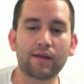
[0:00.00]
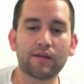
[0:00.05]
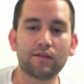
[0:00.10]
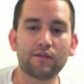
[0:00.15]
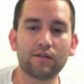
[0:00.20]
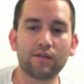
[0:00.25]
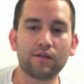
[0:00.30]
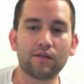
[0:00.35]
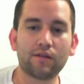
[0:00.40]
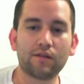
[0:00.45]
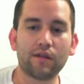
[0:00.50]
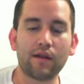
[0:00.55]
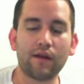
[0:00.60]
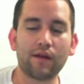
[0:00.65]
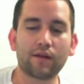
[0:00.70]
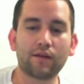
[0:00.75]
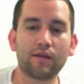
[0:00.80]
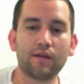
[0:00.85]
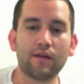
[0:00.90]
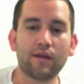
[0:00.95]
back into your
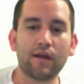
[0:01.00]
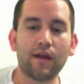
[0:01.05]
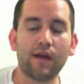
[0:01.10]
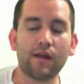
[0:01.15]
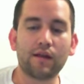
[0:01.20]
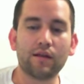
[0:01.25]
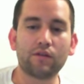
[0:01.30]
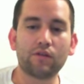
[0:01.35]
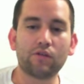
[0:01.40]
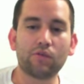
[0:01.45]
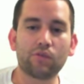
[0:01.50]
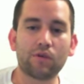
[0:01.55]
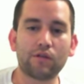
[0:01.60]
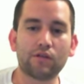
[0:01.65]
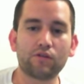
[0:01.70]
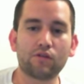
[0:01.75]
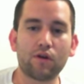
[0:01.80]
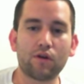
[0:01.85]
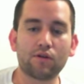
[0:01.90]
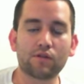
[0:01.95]
deck, and then you
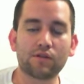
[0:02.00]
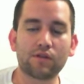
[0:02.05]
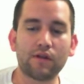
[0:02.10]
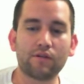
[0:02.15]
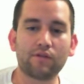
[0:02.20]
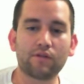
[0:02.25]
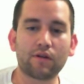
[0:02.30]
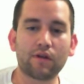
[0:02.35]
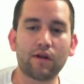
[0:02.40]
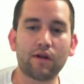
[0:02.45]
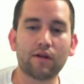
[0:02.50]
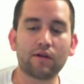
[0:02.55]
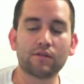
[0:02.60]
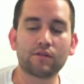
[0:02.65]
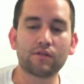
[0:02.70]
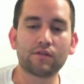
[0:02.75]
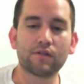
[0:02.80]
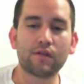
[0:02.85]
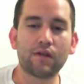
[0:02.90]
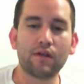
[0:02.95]
redraw 7
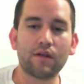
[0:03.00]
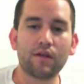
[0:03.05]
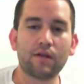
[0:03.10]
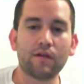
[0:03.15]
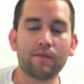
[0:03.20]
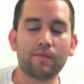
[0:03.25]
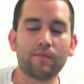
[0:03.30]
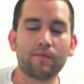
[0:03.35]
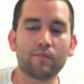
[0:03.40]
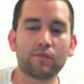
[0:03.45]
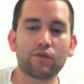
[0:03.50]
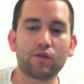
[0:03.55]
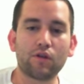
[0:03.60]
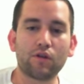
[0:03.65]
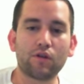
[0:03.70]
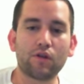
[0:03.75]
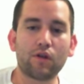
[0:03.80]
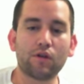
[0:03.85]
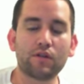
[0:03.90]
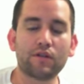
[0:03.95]
cards.
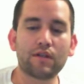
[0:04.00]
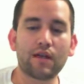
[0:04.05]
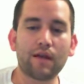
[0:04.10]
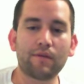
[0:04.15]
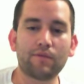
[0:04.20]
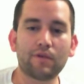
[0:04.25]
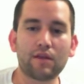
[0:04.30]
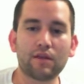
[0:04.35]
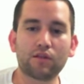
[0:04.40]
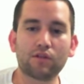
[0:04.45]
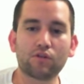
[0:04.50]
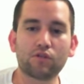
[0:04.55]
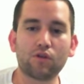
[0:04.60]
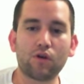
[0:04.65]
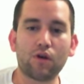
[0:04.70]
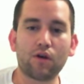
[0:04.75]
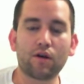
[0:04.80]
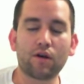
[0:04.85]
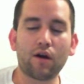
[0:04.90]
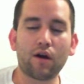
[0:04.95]
So the only time you get
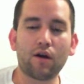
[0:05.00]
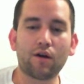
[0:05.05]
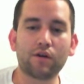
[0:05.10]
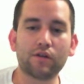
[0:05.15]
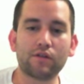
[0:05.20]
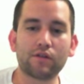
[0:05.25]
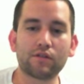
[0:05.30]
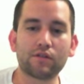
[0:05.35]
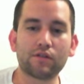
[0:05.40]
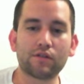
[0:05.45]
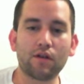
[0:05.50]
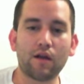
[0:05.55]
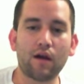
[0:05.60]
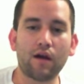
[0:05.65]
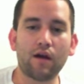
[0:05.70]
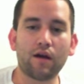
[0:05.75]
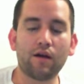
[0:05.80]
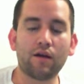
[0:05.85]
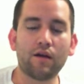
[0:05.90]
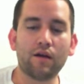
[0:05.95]
to draw a card is
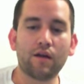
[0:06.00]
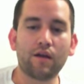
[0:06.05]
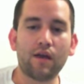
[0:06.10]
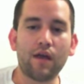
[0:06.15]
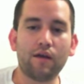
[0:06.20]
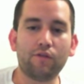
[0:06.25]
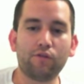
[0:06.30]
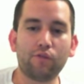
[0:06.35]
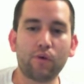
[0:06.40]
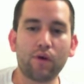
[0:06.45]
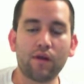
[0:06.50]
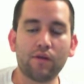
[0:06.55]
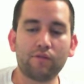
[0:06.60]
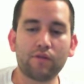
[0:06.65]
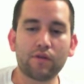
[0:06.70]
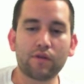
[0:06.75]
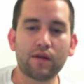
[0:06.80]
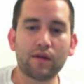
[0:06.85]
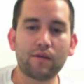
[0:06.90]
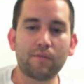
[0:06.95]
if
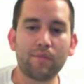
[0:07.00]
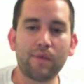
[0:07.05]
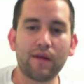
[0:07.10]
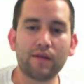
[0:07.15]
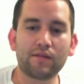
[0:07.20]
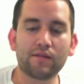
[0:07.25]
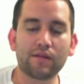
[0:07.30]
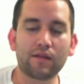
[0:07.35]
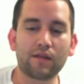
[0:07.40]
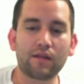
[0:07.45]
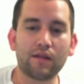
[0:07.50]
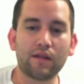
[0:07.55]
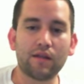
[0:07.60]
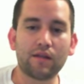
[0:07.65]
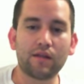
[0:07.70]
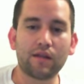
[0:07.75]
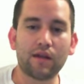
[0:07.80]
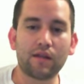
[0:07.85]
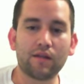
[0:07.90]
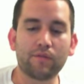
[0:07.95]
one of you get a basic
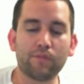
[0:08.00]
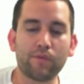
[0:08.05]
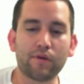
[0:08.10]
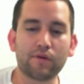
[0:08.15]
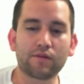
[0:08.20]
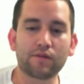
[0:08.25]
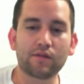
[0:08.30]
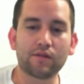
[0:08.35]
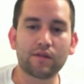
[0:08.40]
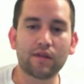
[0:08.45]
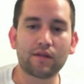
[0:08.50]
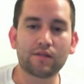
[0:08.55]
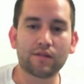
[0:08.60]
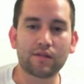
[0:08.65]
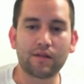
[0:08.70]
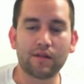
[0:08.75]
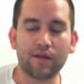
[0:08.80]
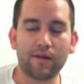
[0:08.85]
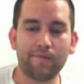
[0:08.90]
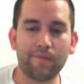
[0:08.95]
and the other person
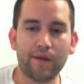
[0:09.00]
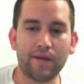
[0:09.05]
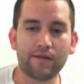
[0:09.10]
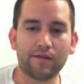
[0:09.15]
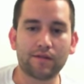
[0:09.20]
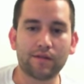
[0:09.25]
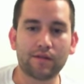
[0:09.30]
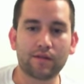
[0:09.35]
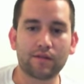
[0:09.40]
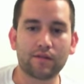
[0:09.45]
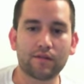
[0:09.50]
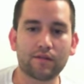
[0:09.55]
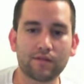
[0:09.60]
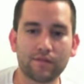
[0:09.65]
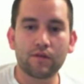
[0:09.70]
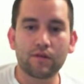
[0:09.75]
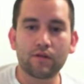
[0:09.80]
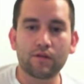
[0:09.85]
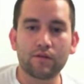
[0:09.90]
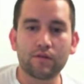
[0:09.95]
doesn't get a basic.
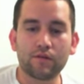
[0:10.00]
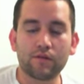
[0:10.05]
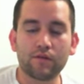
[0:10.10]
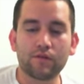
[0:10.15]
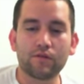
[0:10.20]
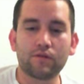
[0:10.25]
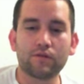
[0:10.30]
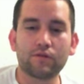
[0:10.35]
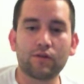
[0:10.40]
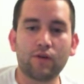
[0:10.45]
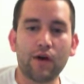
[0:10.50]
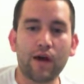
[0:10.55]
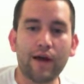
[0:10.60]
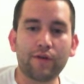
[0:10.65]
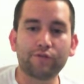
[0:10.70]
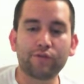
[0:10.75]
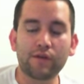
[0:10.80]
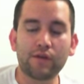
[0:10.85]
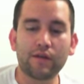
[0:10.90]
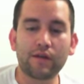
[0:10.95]
So
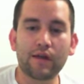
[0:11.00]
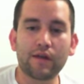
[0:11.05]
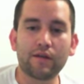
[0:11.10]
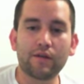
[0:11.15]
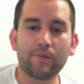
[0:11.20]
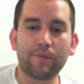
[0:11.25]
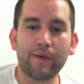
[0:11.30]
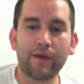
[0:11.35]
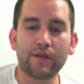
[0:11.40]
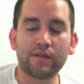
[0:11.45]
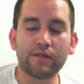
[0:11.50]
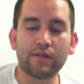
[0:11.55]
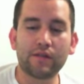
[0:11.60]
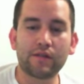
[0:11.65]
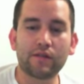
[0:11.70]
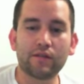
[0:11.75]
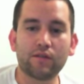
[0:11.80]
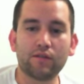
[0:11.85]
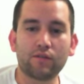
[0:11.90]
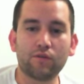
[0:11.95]
after you get your
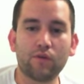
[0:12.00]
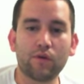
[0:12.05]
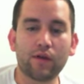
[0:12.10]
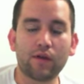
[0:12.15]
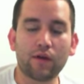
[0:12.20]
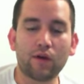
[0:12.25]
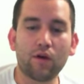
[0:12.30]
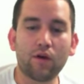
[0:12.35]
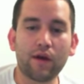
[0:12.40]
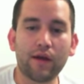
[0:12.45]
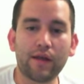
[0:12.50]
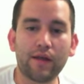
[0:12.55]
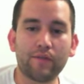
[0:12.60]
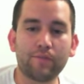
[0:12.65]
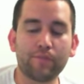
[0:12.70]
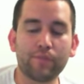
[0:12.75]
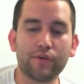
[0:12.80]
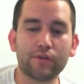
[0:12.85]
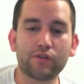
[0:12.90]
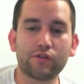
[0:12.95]
basic, you want to go ahead and
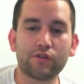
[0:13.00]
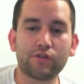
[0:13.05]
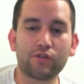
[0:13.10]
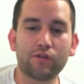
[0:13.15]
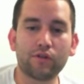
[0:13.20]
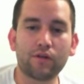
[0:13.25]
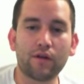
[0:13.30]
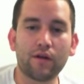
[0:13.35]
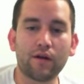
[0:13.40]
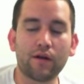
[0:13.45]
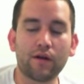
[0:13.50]
put your